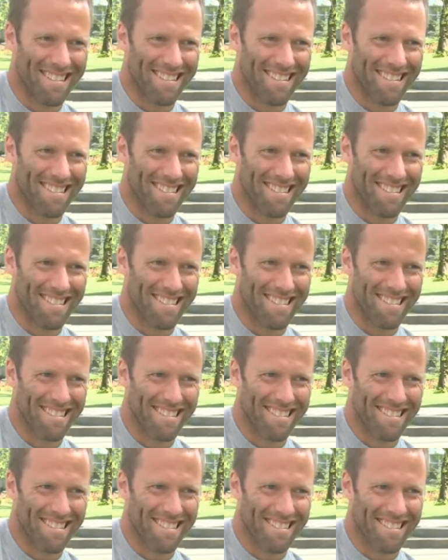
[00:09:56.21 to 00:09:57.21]
Did
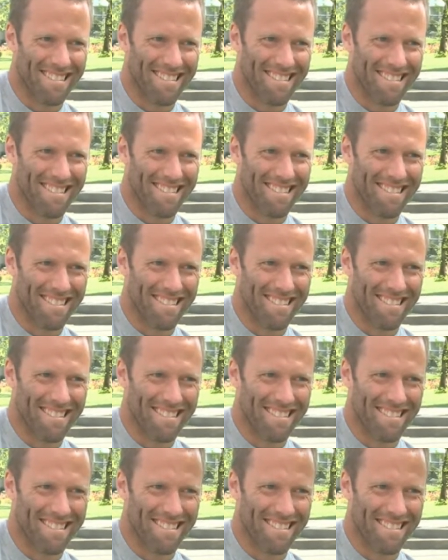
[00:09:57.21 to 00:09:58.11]
uh, learn you?